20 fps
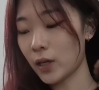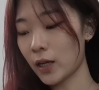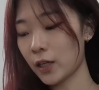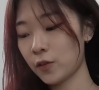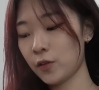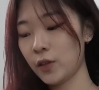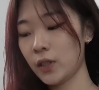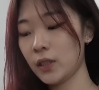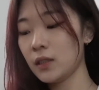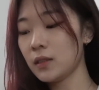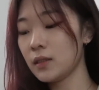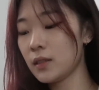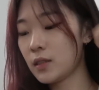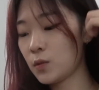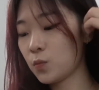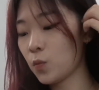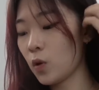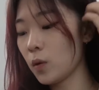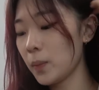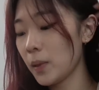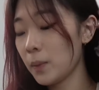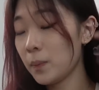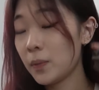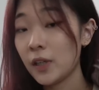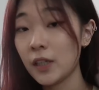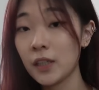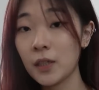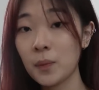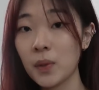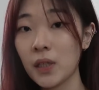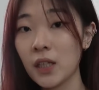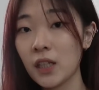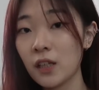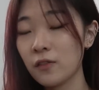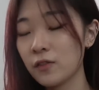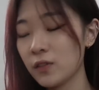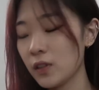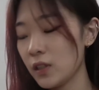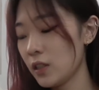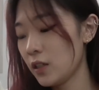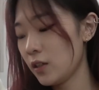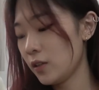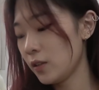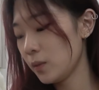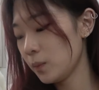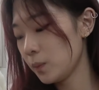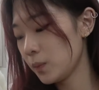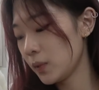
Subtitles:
I created this wallpaper in the beginning of the year,